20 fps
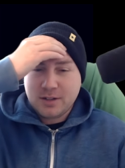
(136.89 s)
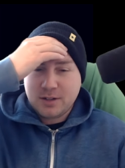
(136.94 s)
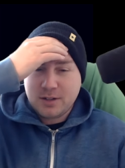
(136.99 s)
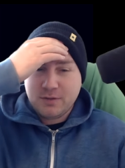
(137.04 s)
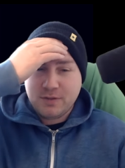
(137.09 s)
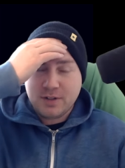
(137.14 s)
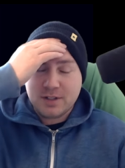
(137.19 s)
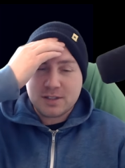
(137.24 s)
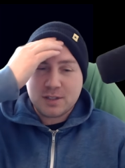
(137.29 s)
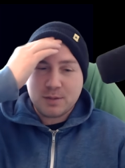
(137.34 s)

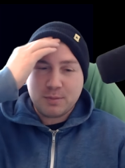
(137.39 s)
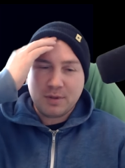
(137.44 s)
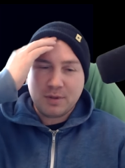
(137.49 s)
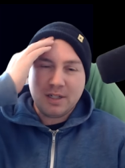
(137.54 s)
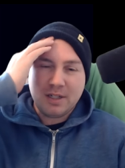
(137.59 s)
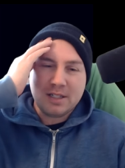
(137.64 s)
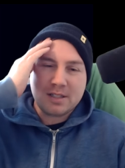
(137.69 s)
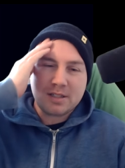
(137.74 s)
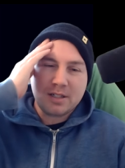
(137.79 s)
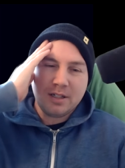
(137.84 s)
convince the
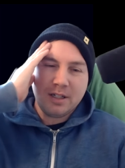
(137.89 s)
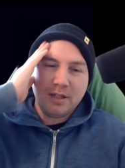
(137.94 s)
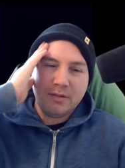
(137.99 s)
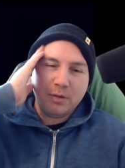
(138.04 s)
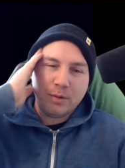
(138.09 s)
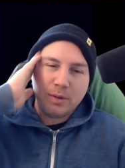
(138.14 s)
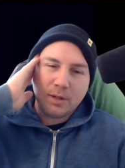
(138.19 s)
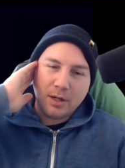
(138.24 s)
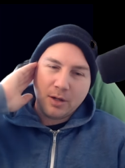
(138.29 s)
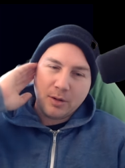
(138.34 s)
police to leave
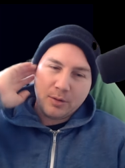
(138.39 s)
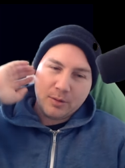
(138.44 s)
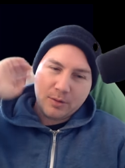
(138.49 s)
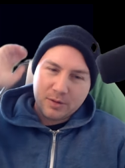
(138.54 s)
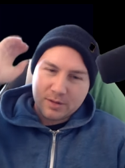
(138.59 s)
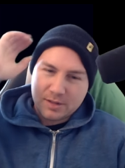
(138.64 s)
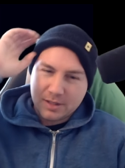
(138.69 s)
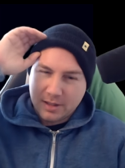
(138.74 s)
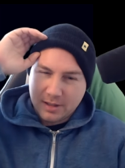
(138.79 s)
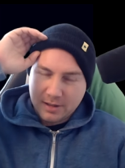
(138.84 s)
you alone
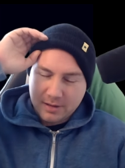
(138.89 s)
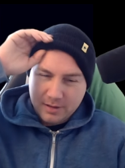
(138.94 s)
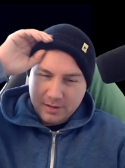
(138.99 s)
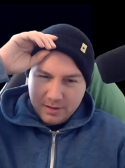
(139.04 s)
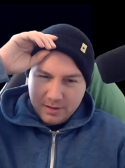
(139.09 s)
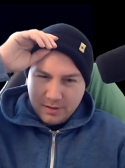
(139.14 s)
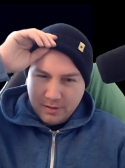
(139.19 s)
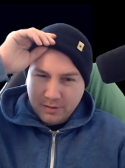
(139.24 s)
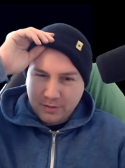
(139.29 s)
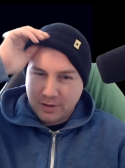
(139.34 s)
or
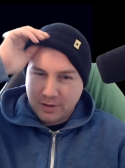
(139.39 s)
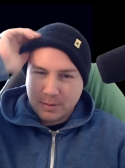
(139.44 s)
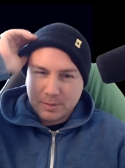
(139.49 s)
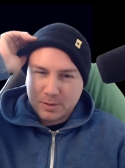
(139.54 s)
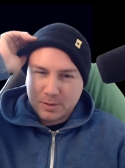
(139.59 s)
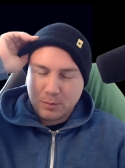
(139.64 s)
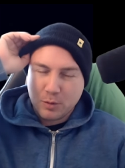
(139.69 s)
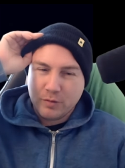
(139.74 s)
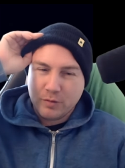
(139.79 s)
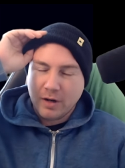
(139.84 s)
for them
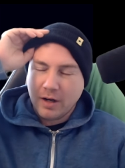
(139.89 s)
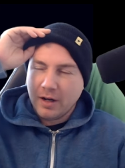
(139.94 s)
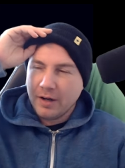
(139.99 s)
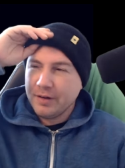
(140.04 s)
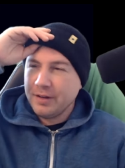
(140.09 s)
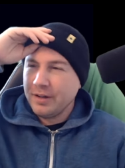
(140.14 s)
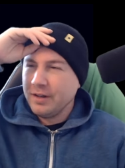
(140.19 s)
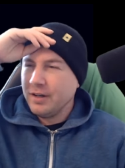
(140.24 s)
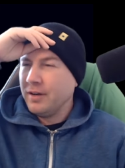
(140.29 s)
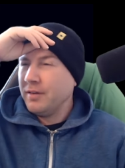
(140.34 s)
to move
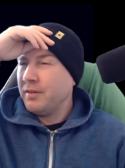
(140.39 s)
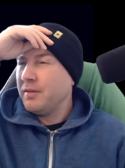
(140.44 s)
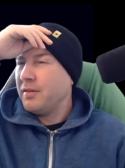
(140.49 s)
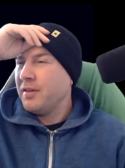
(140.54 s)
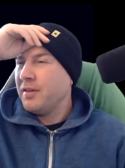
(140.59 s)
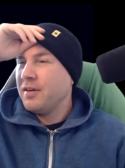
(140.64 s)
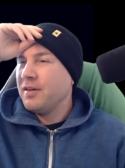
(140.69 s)
on, you know?